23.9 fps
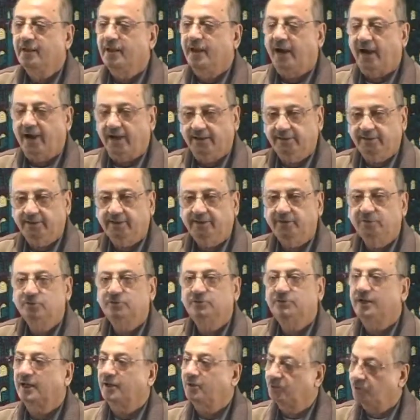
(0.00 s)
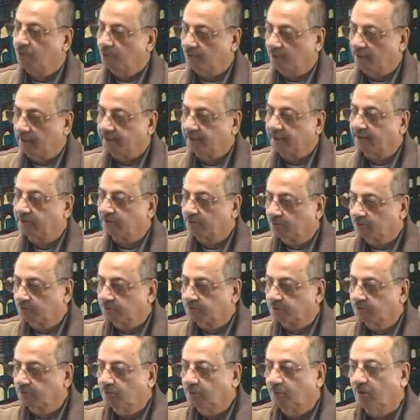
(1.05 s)
Either you say huwa
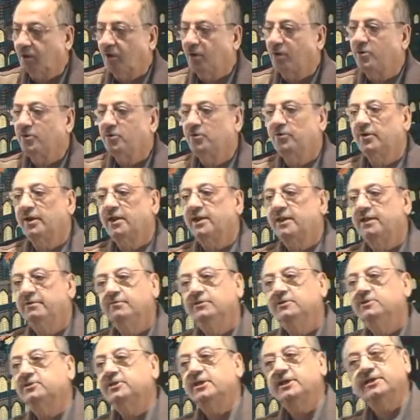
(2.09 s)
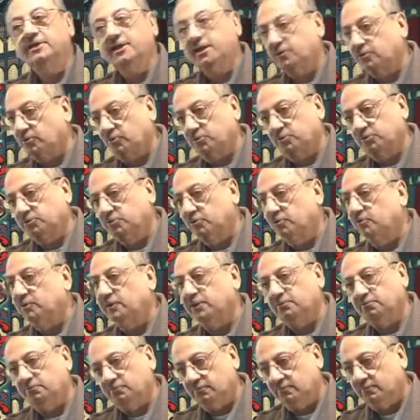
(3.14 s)
yadrusu, or you can even say yadrusu.
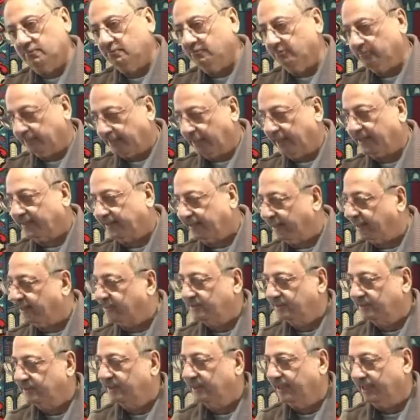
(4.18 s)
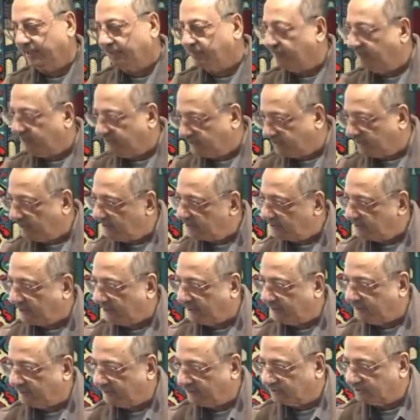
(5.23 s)
In that case, it means he
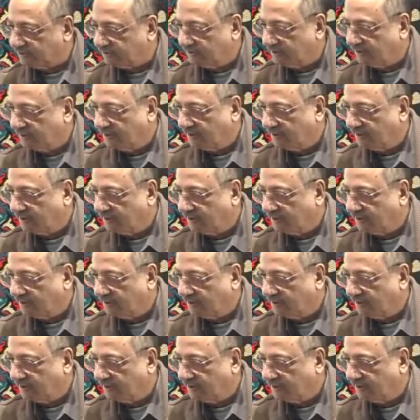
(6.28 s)
studies.